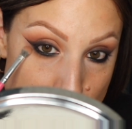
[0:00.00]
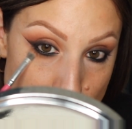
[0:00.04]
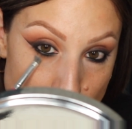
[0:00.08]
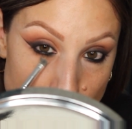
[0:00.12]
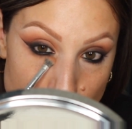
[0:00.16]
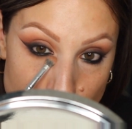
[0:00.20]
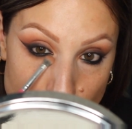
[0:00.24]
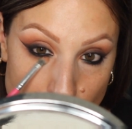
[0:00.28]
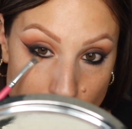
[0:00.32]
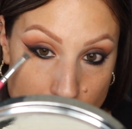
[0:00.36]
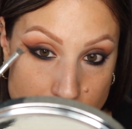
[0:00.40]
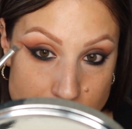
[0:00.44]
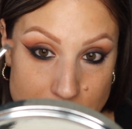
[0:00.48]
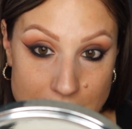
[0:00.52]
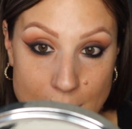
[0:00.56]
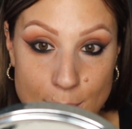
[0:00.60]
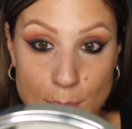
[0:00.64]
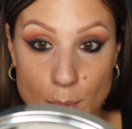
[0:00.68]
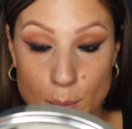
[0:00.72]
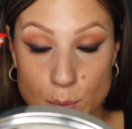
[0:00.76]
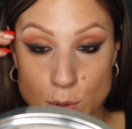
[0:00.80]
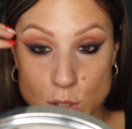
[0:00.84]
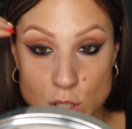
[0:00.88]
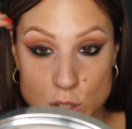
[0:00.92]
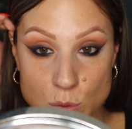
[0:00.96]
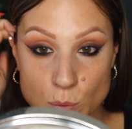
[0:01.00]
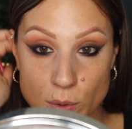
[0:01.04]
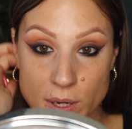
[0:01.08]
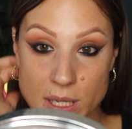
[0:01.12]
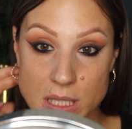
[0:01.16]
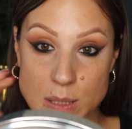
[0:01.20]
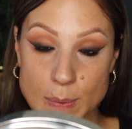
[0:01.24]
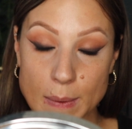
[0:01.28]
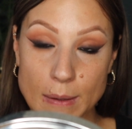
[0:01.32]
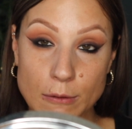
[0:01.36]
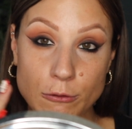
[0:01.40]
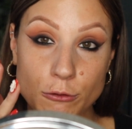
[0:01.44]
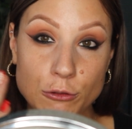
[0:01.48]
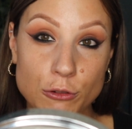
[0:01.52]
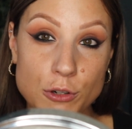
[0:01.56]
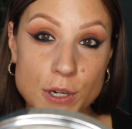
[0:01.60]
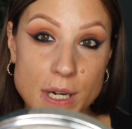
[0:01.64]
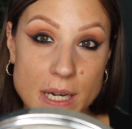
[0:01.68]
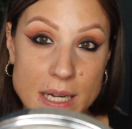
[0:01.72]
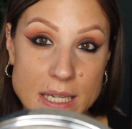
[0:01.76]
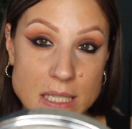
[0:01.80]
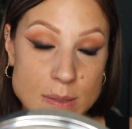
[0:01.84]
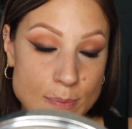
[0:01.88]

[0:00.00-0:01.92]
too far down, but we just want it to be really